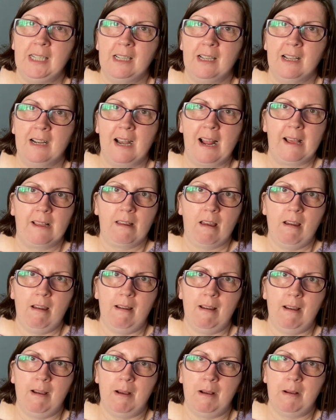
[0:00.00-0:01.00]
like
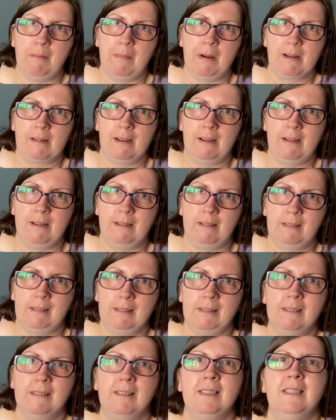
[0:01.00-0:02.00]
oh my god,
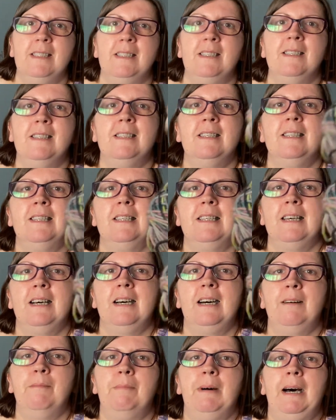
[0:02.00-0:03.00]

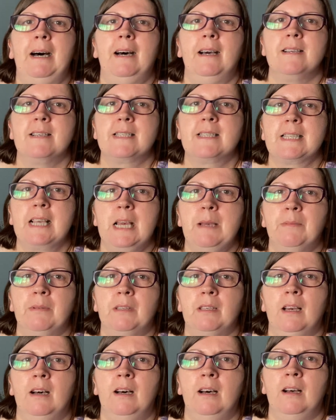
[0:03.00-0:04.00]
by Sable
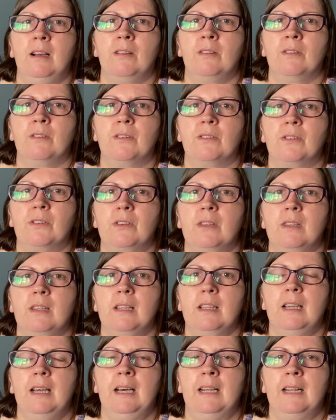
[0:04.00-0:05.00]
Yarns,
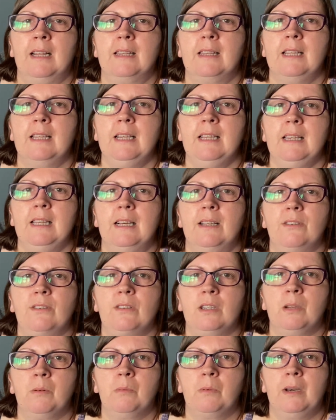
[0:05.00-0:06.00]
and I think that's
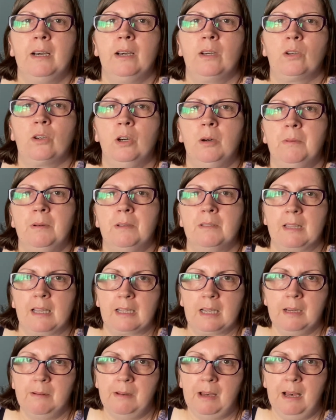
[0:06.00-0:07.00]
gonna work up as like
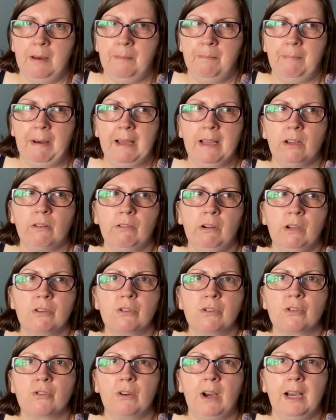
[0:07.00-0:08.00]
a micro
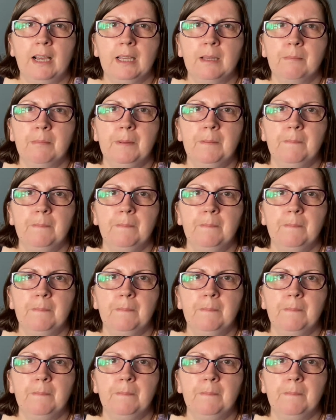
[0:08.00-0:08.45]
stripe